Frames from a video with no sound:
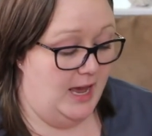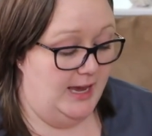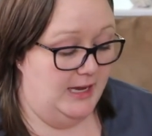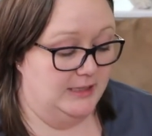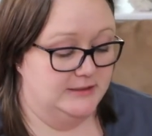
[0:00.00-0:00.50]

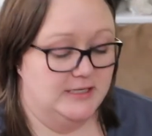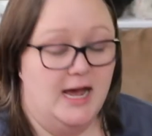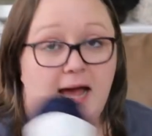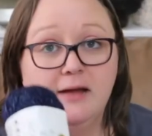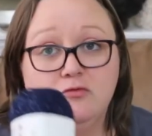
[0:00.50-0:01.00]
And
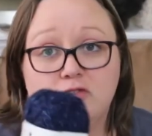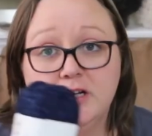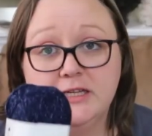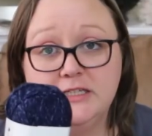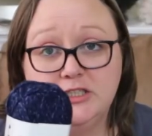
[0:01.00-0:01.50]
uh, I
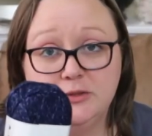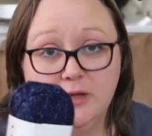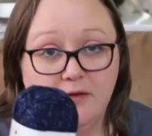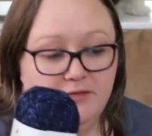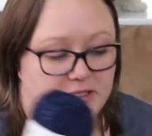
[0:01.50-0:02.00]
really do
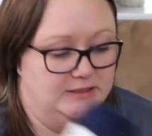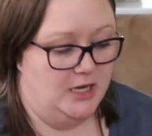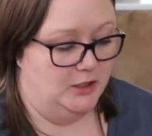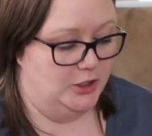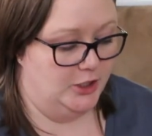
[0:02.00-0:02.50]
love this
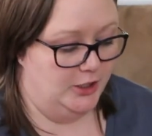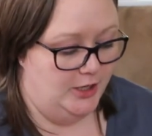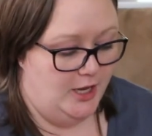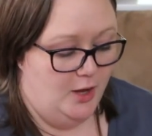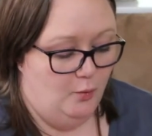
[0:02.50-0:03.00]
color
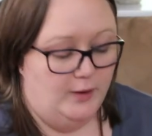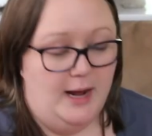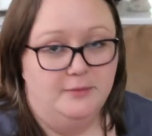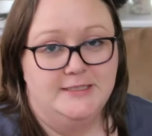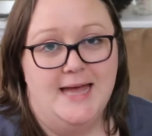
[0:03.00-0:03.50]
when
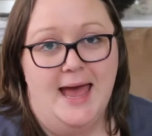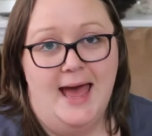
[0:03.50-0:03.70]
I was